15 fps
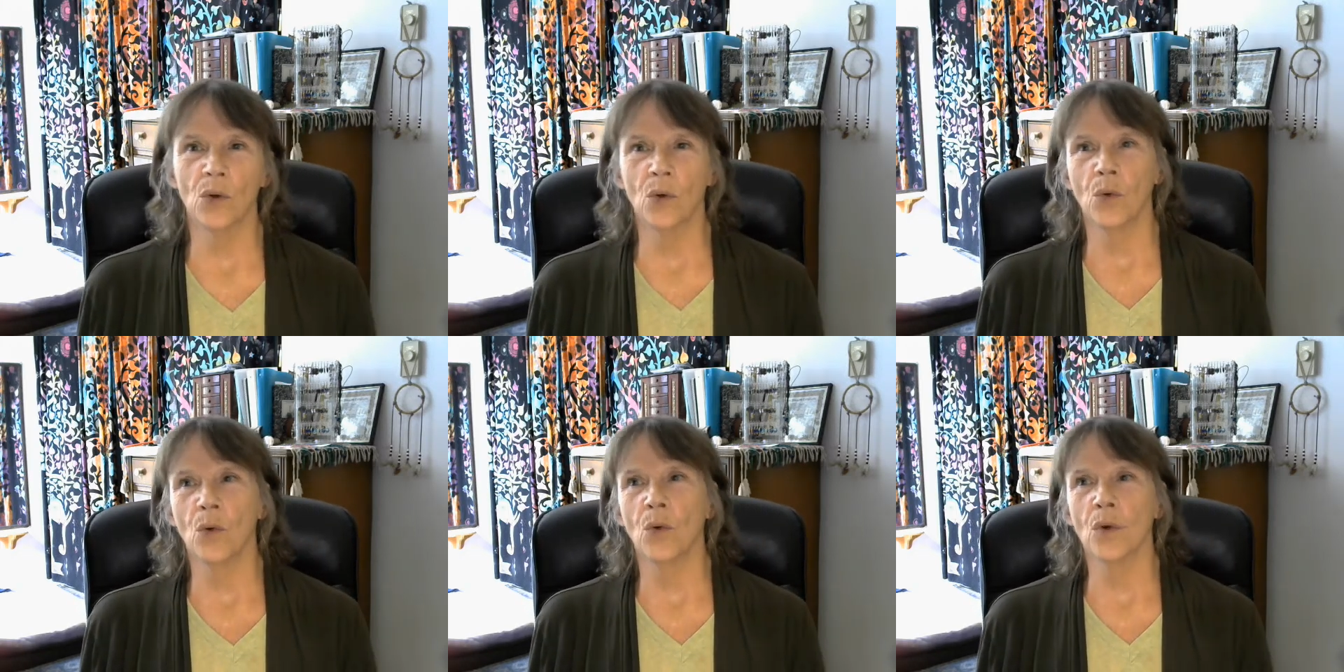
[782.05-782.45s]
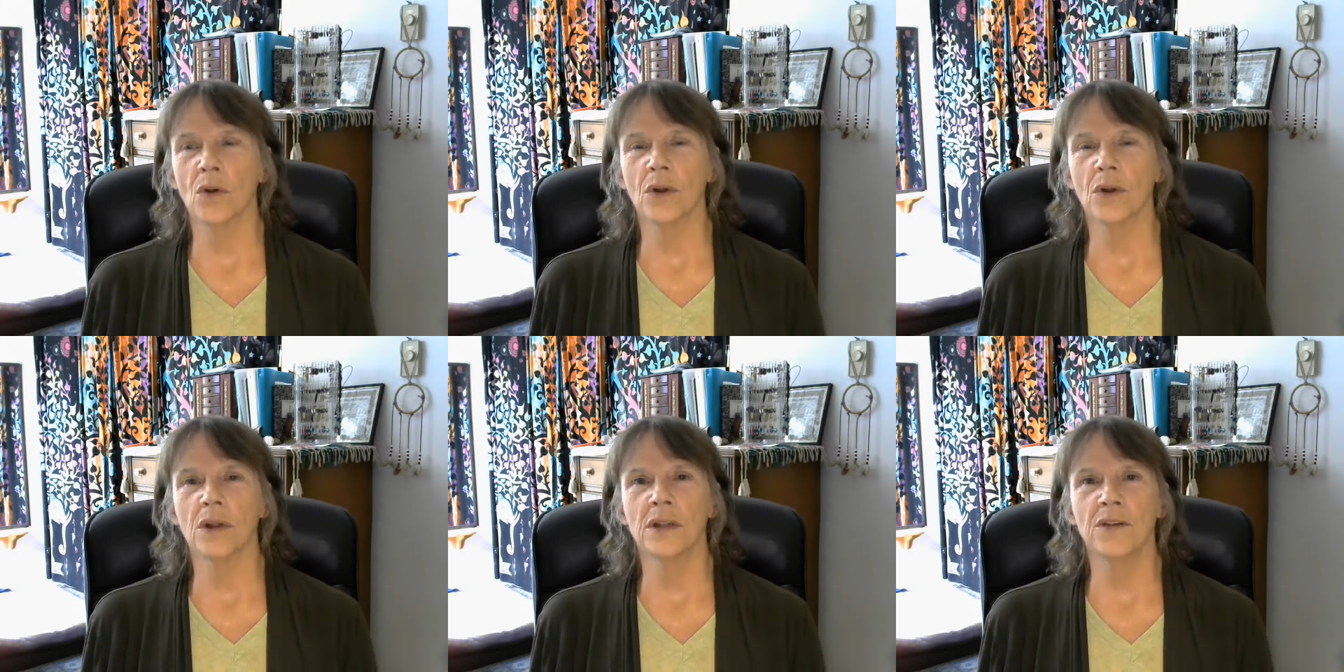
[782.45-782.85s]

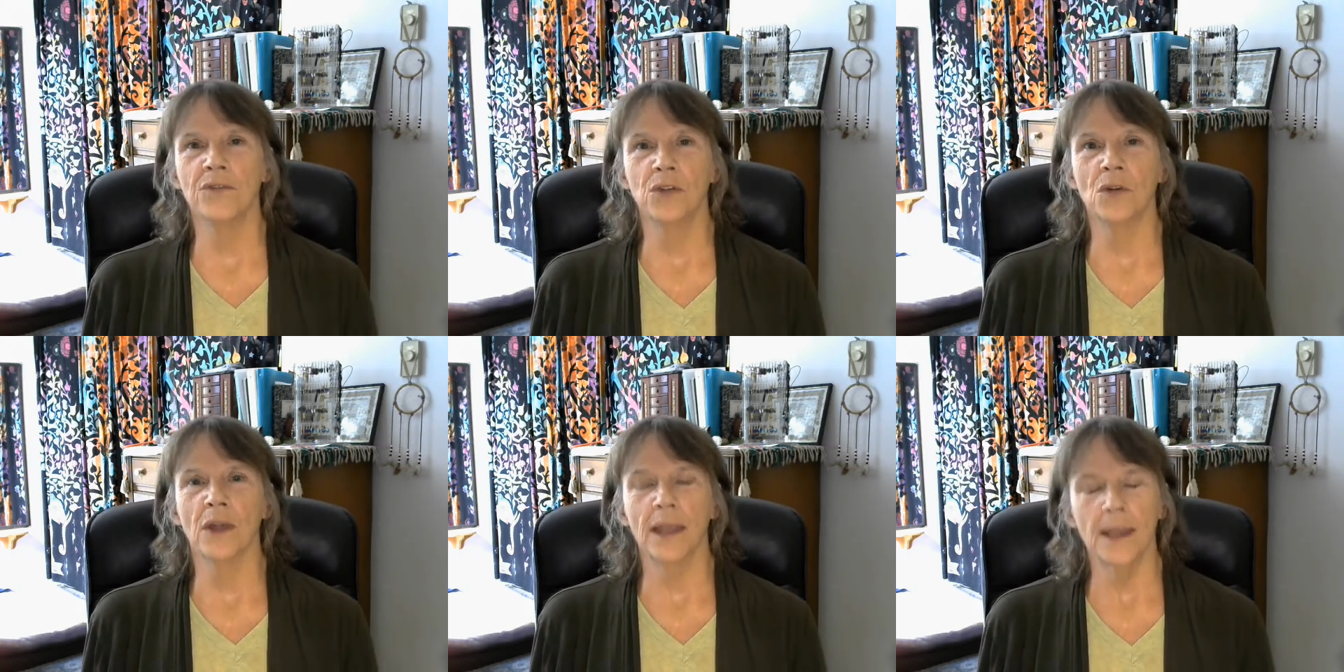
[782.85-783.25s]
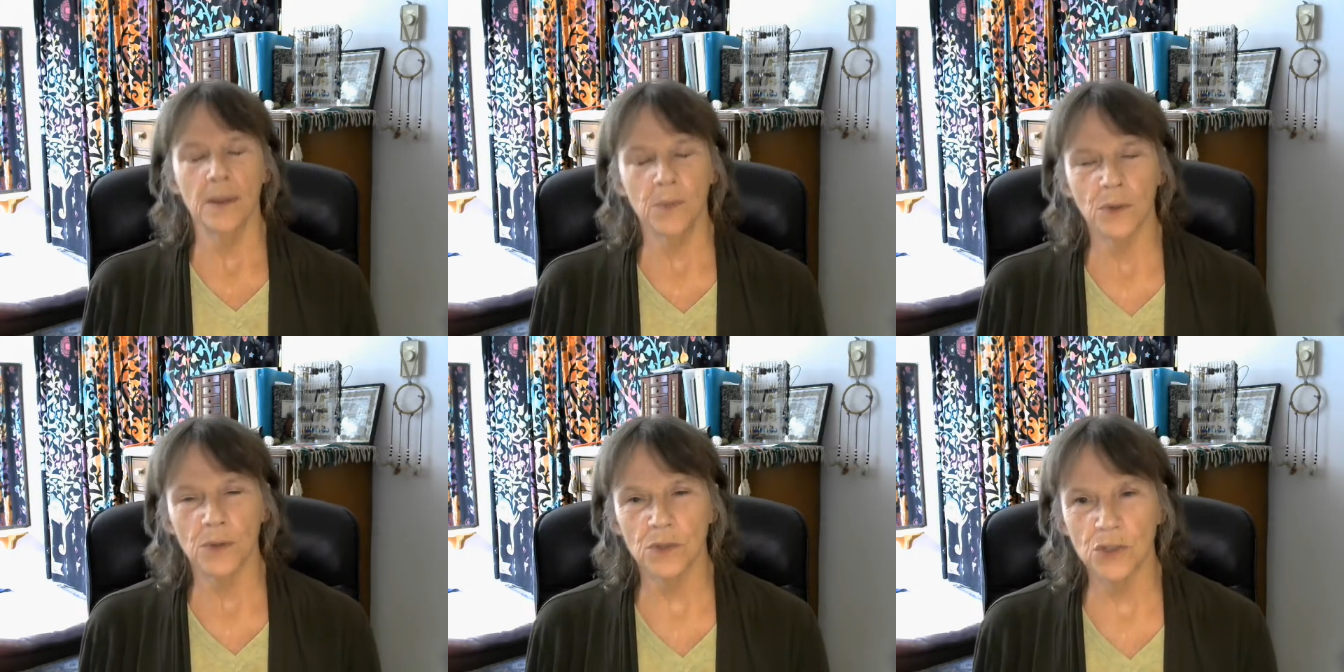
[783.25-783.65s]
or if you're
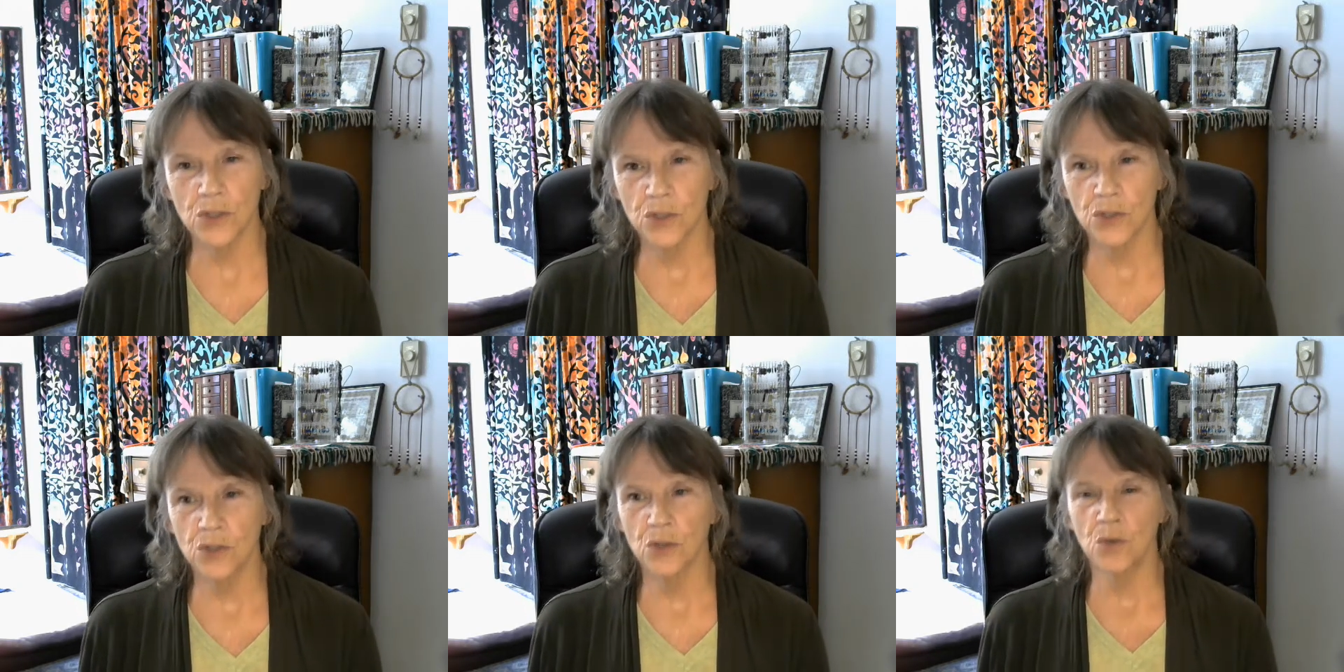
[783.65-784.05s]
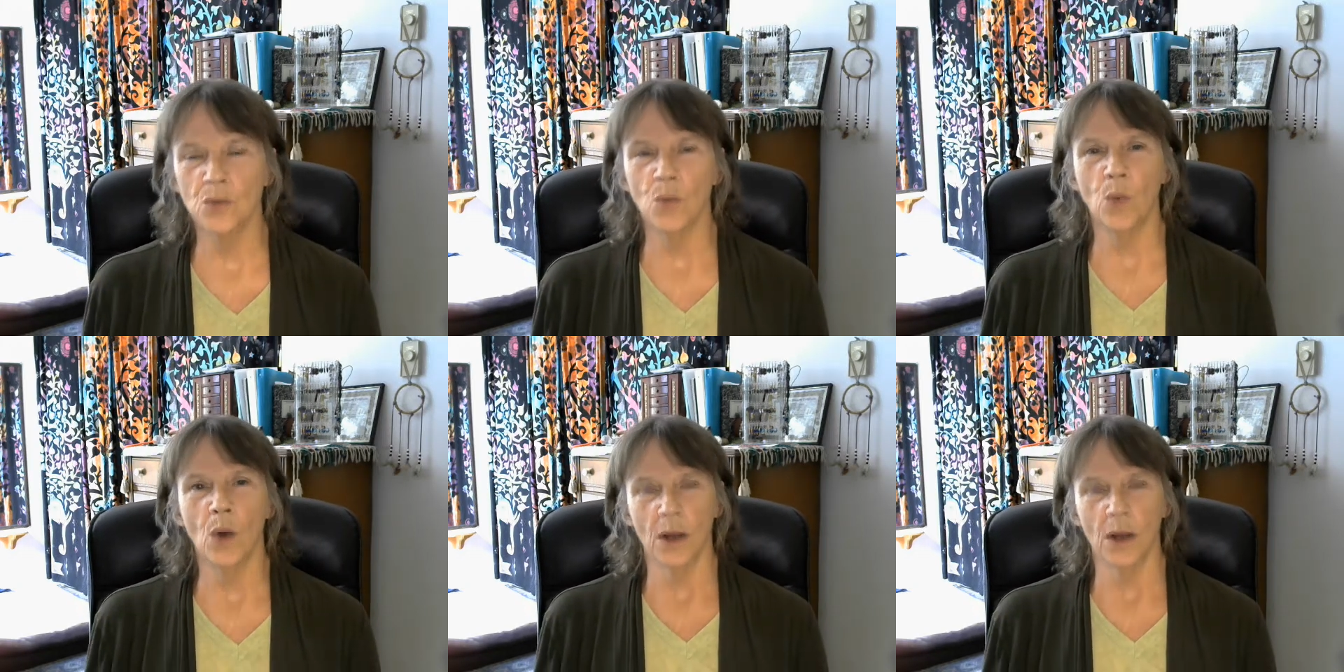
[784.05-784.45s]
able to
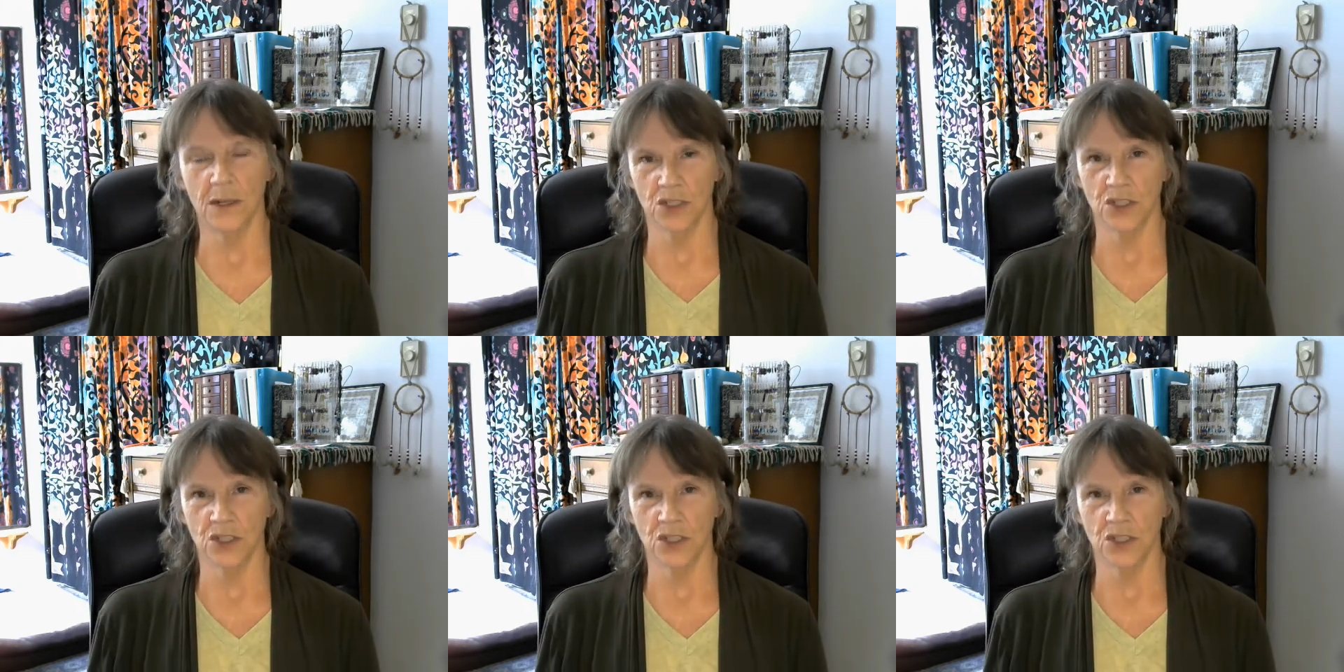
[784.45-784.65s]
watch